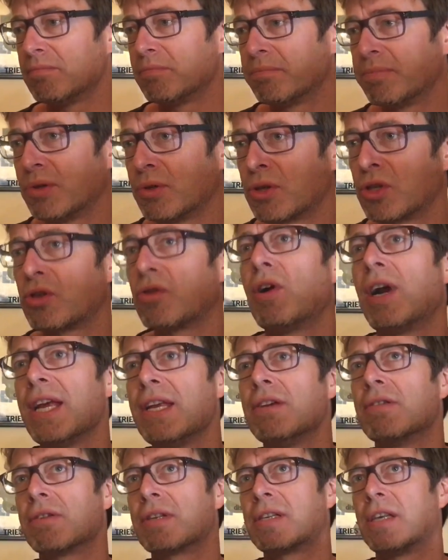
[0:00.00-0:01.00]
portray
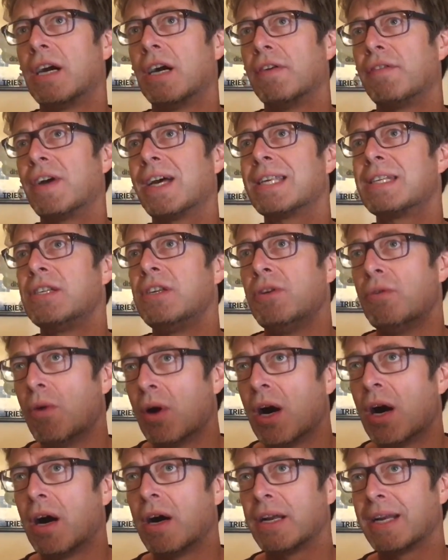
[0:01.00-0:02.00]
yourself as you
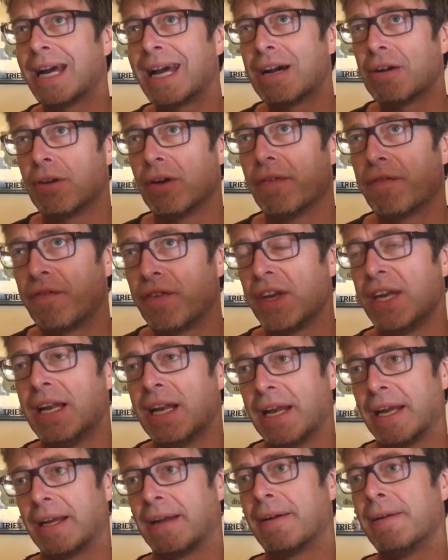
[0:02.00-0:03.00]
are and how you're
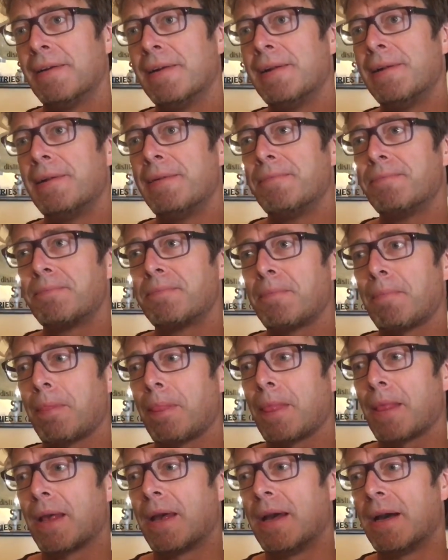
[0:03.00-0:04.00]
feeling,
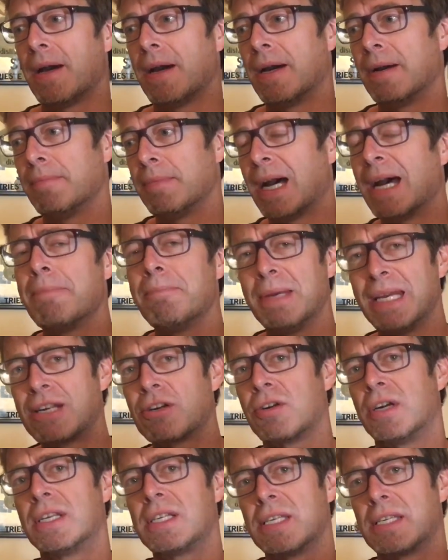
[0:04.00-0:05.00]
and be
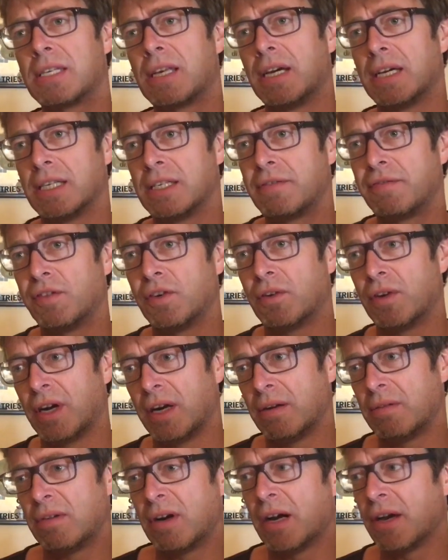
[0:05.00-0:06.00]
criticised for it
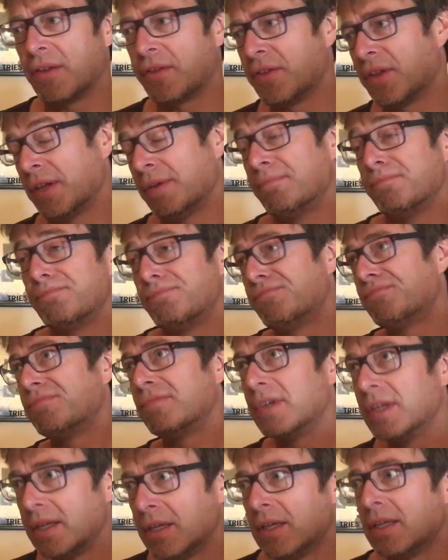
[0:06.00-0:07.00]
rather than
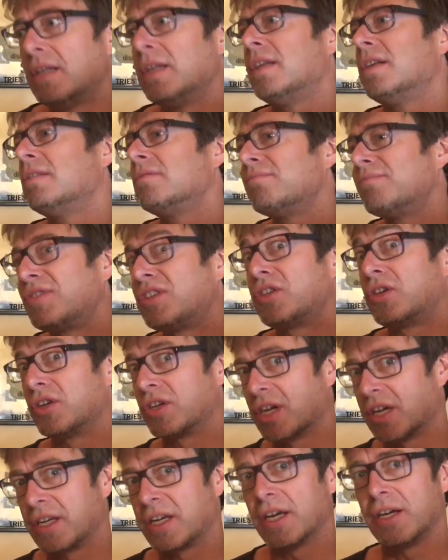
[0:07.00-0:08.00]

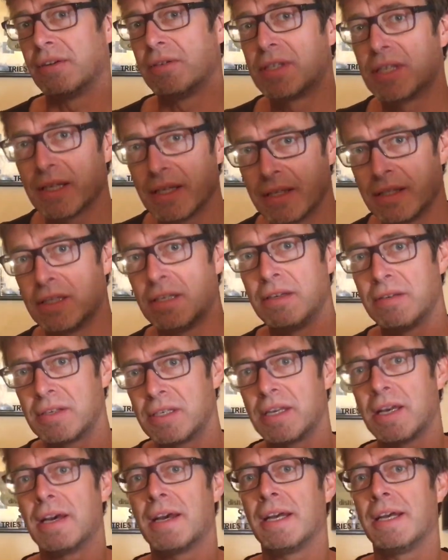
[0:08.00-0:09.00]
sugarcoat, as you
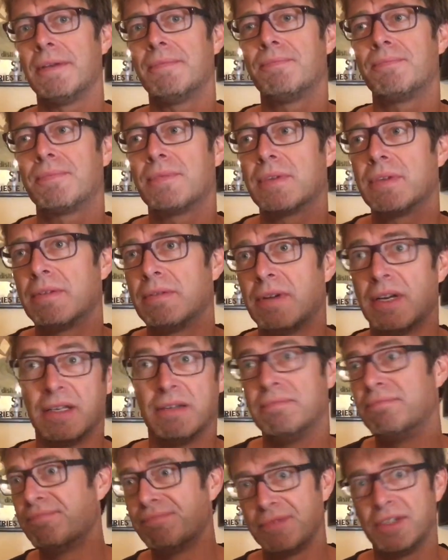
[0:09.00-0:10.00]
say,
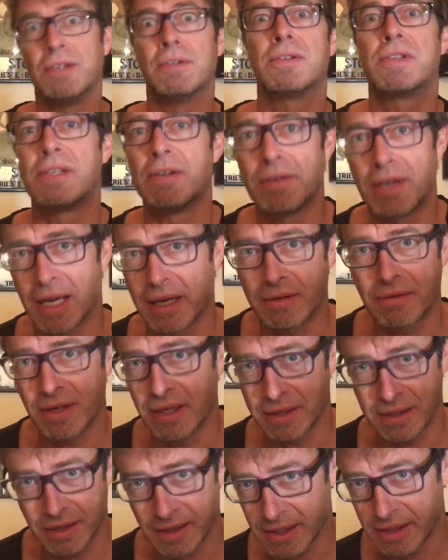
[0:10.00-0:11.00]
and you'll still get
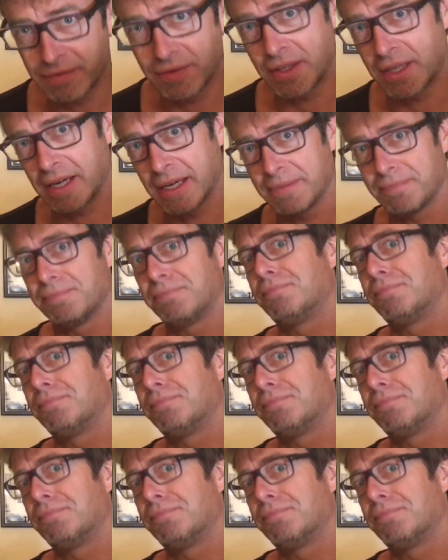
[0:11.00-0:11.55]
criticised for that.